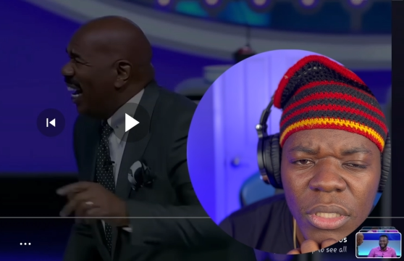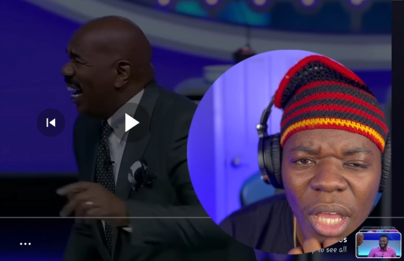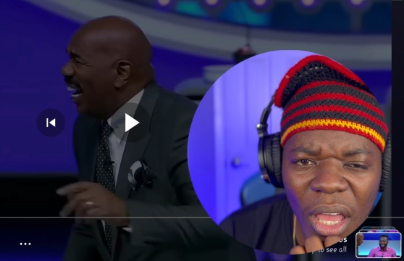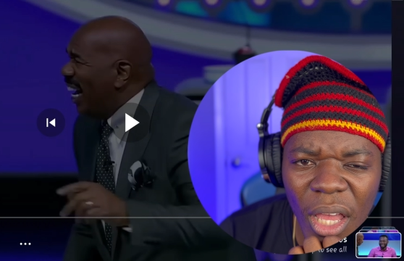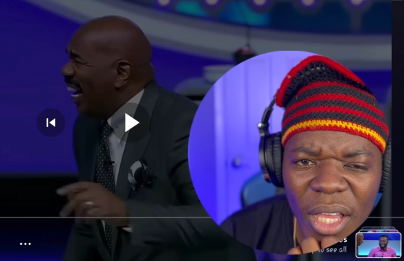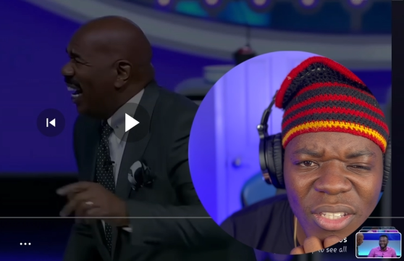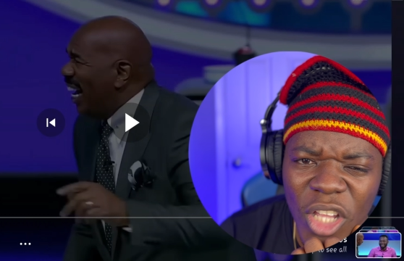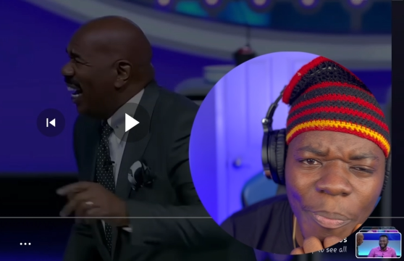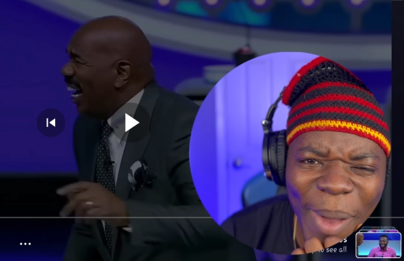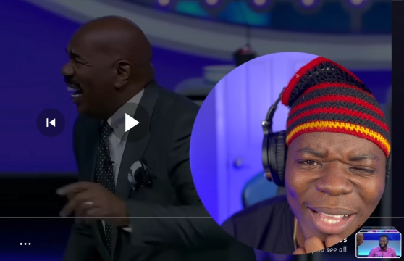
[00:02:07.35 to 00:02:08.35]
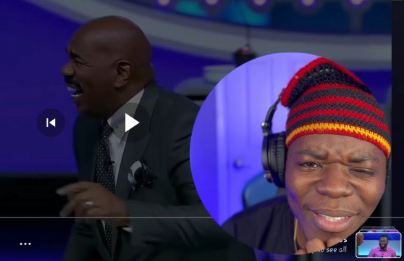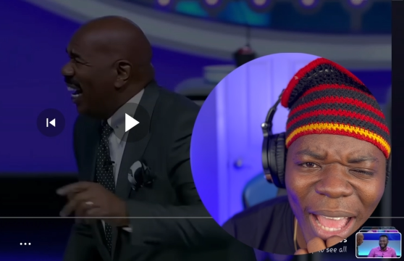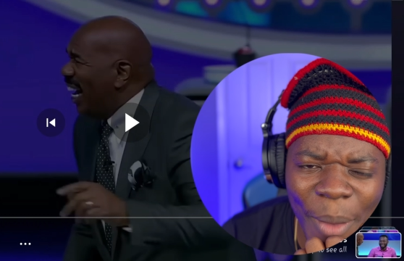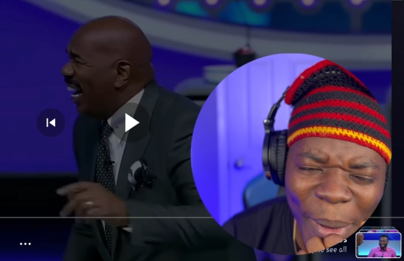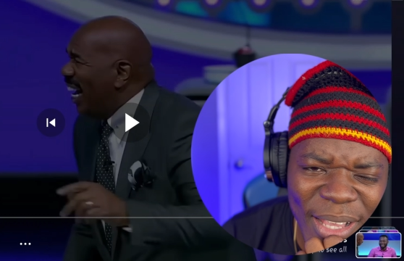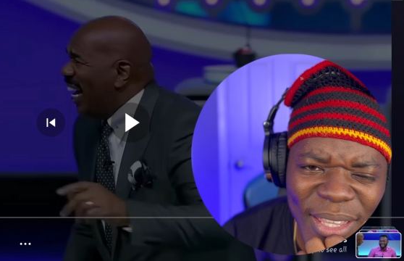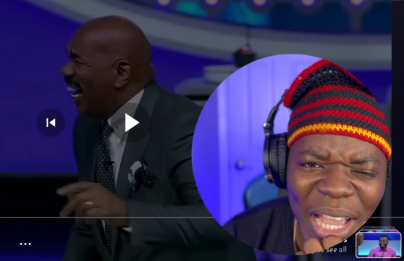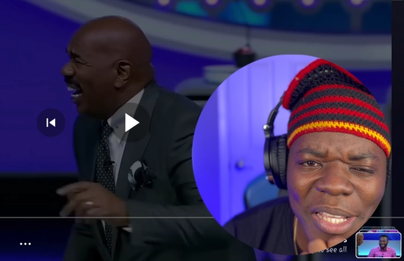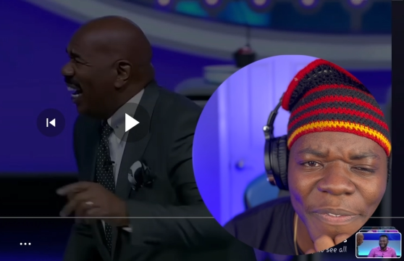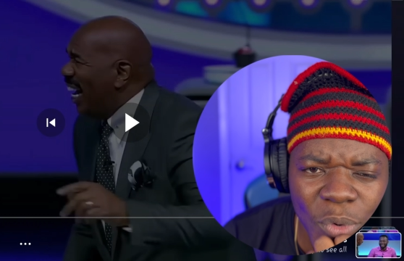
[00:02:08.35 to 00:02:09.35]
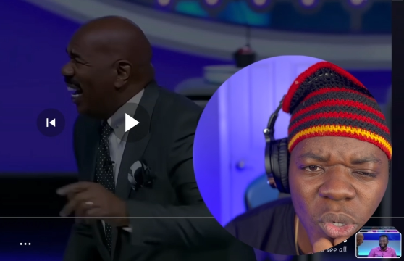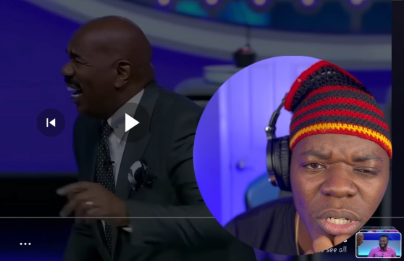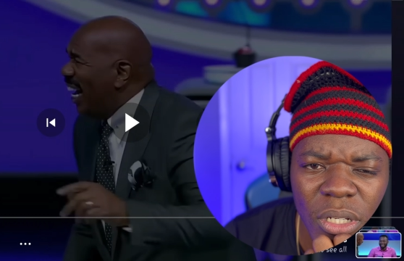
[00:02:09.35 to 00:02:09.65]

Speaker 1: Eh? It's not pasta. Pasta is food.